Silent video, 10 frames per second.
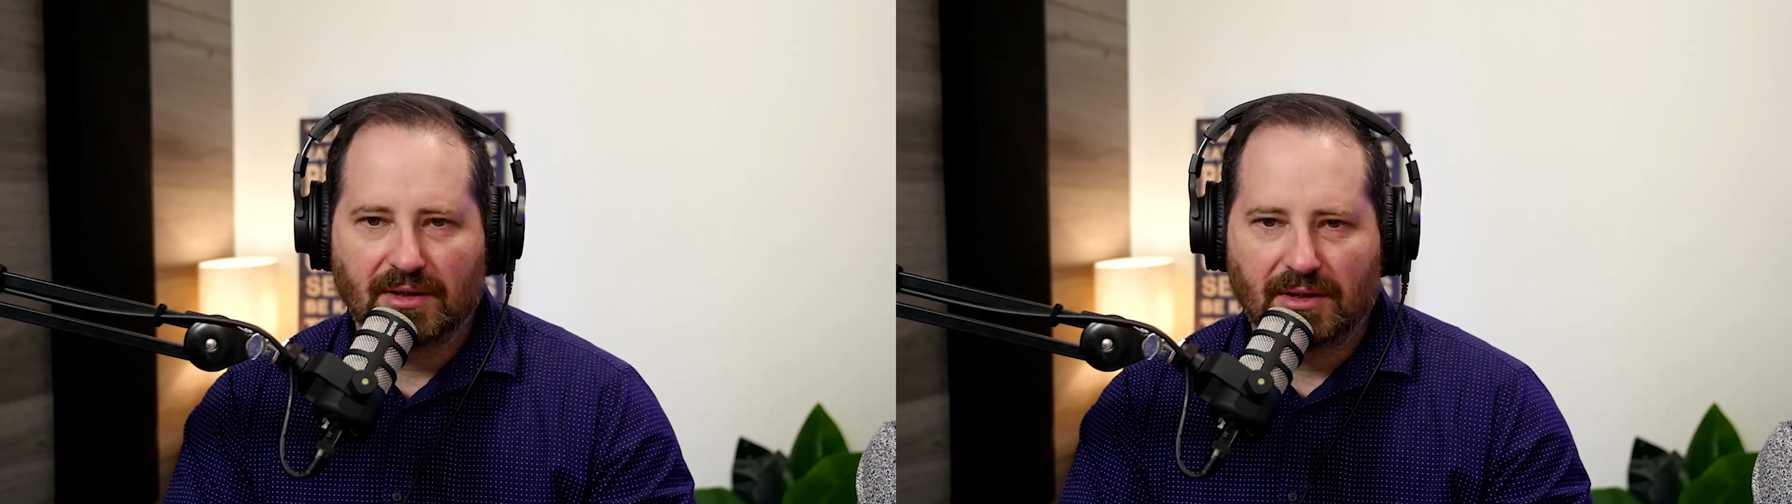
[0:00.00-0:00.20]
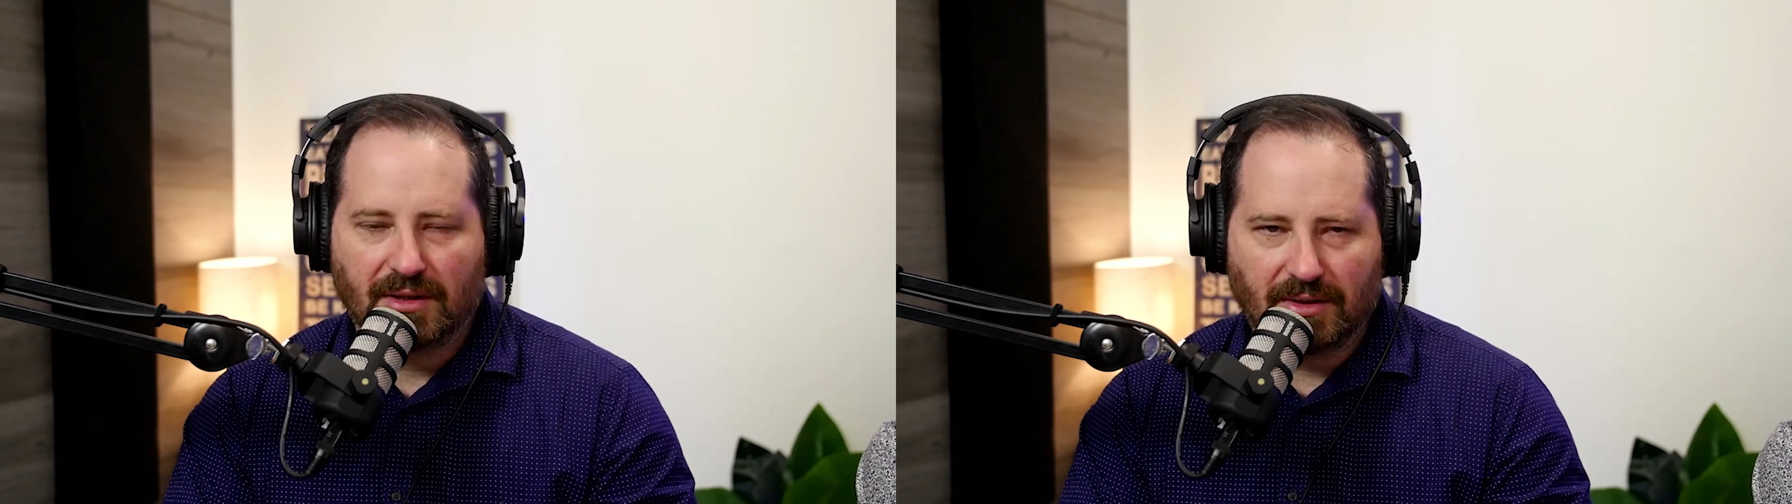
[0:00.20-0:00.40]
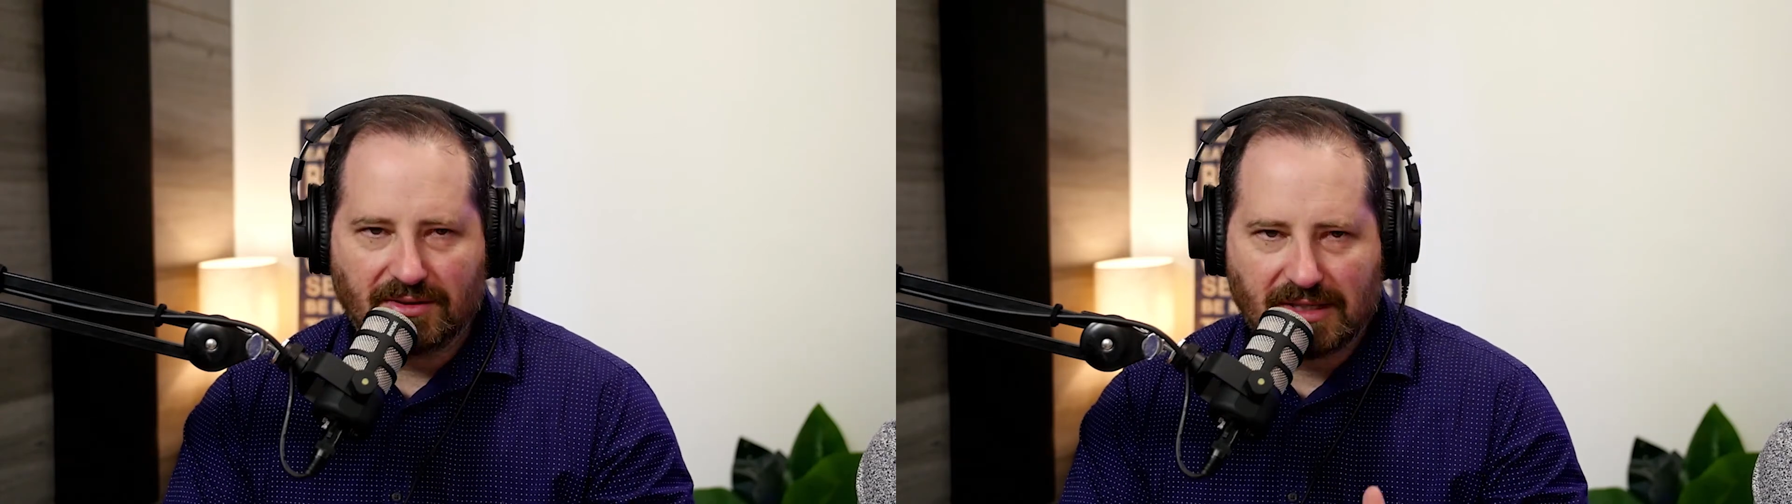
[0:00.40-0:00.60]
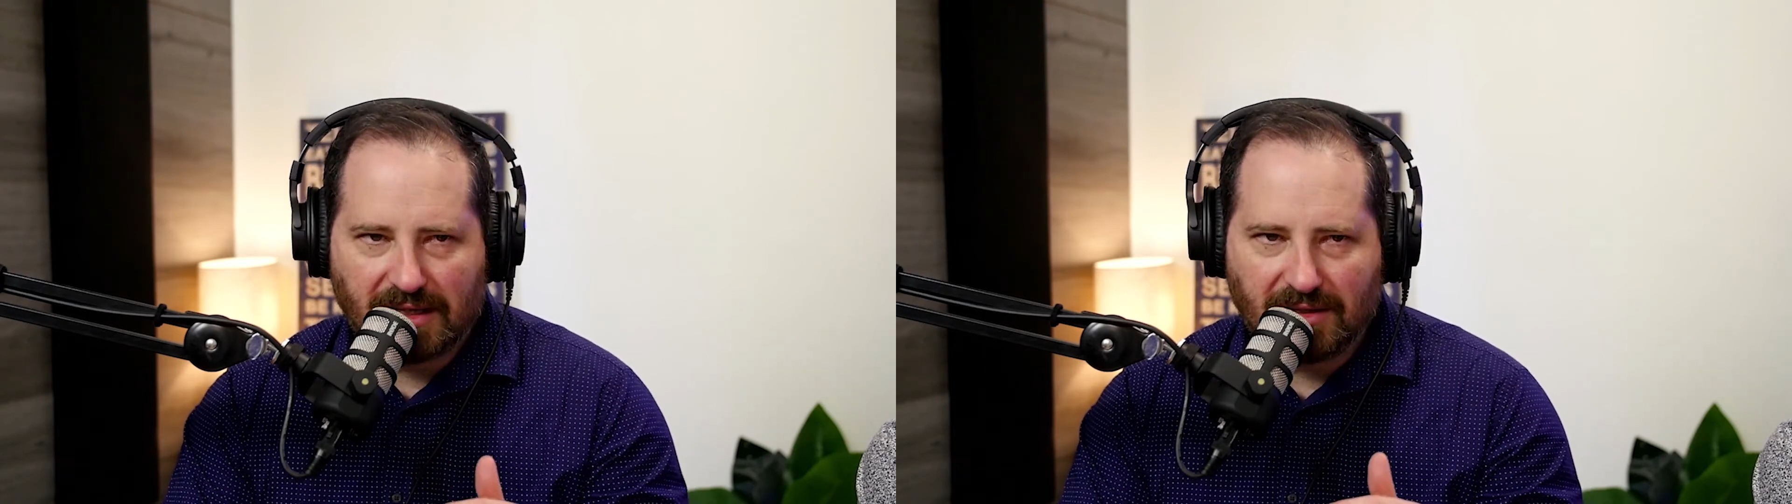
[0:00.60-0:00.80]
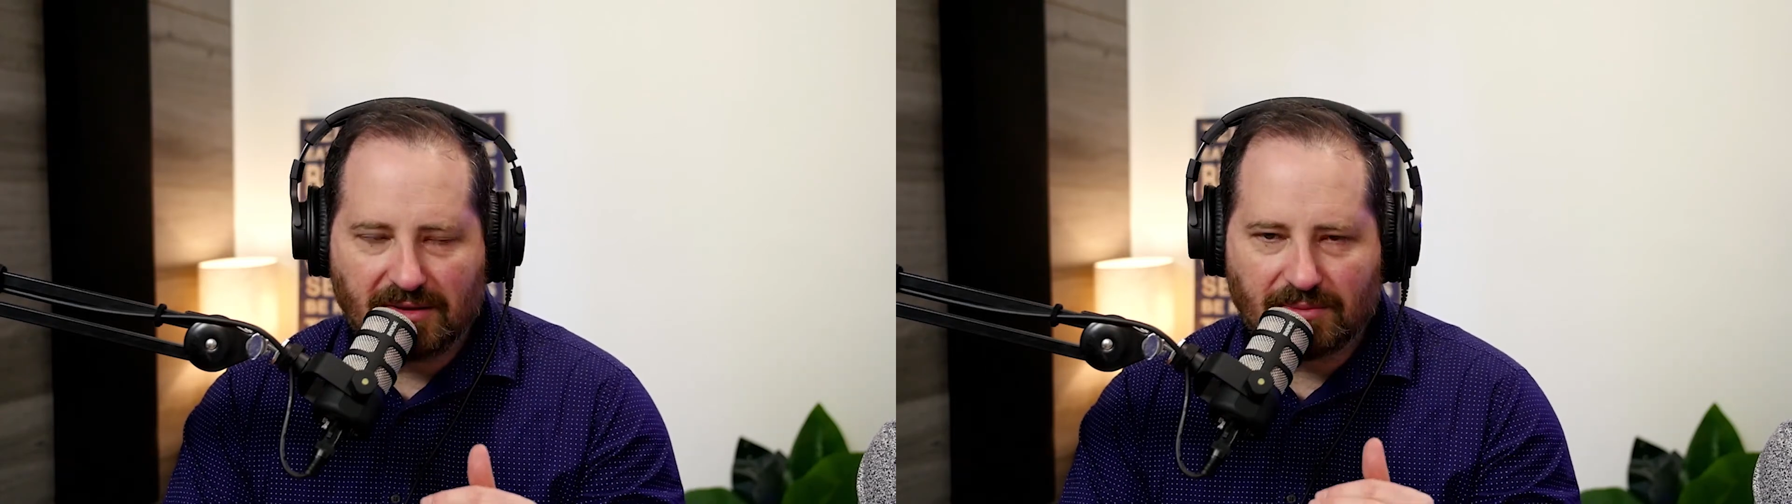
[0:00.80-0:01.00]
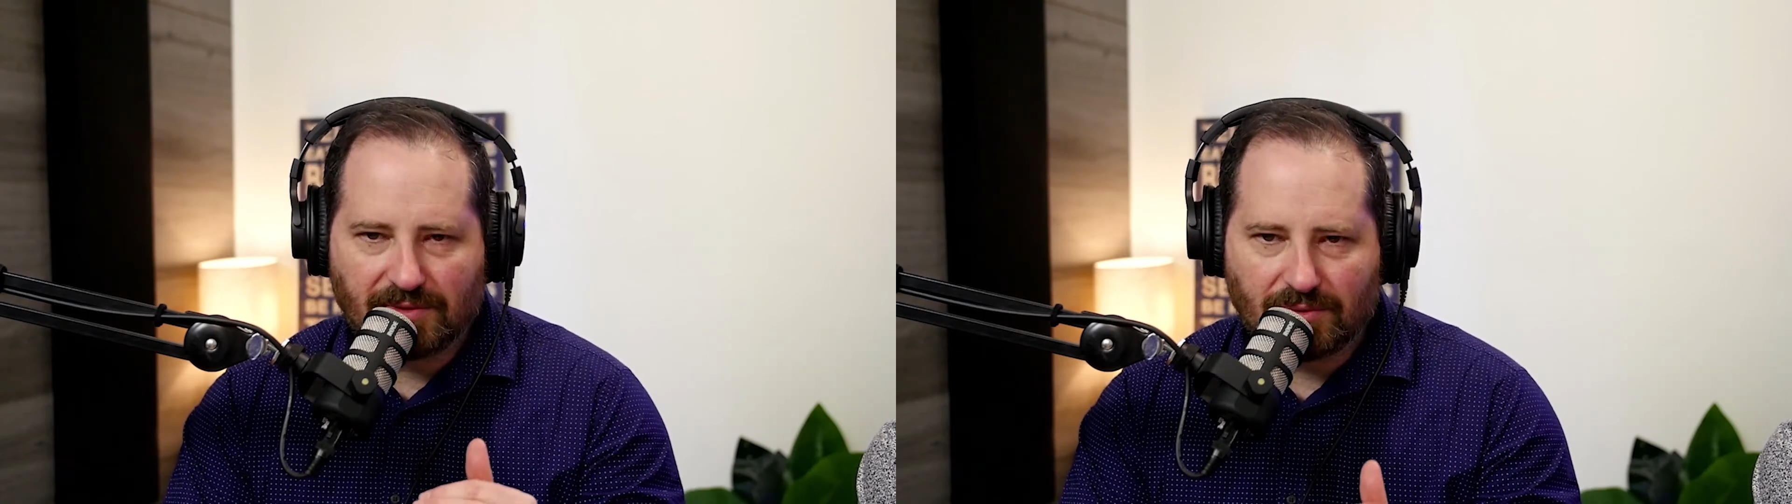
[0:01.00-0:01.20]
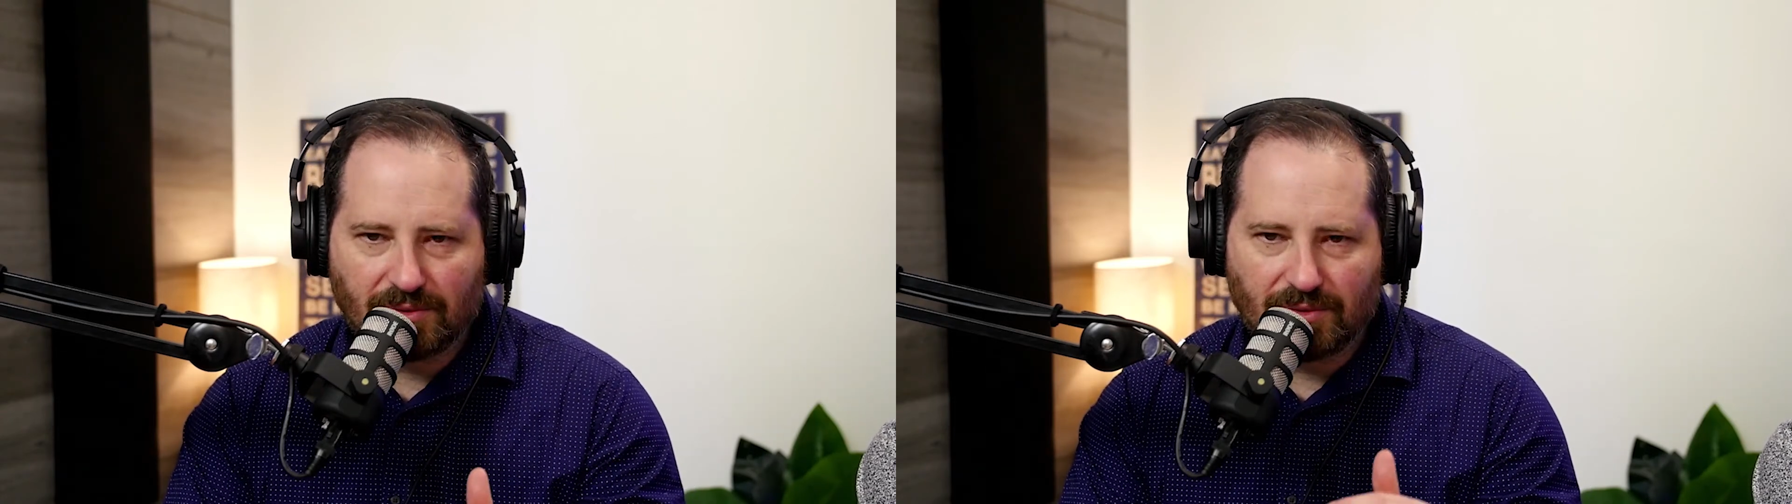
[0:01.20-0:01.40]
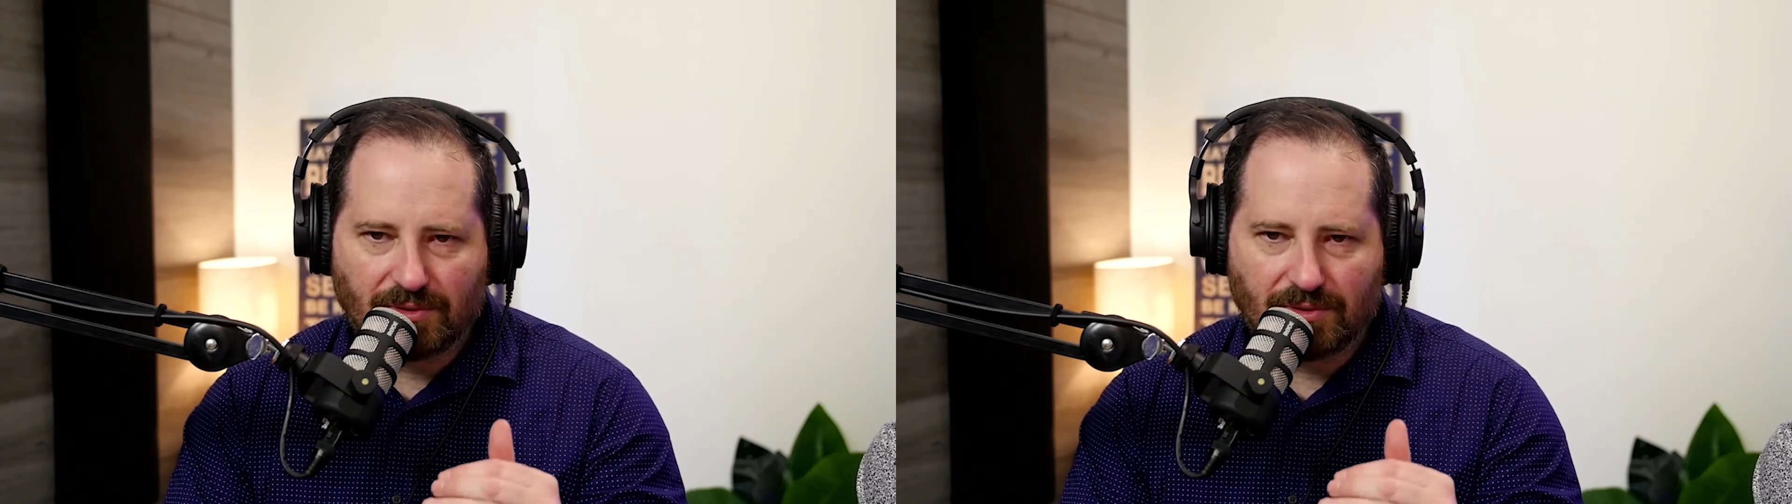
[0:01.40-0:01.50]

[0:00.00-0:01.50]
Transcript: You're taking them through the